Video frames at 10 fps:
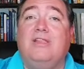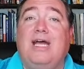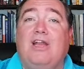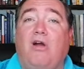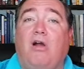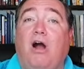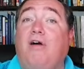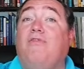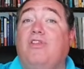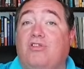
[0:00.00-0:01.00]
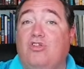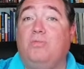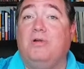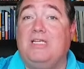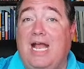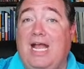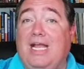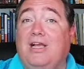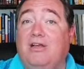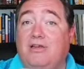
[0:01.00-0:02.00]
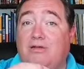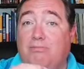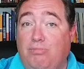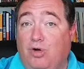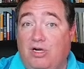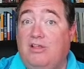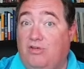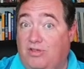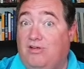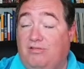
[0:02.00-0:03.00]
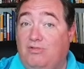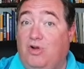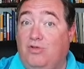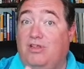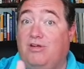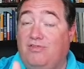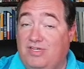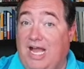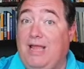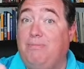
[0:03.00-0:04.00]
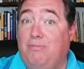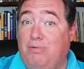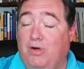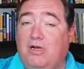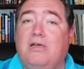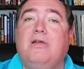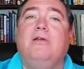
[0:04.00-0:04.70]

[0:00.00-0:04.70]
that are of the supertag book. So they're nodes that are type book.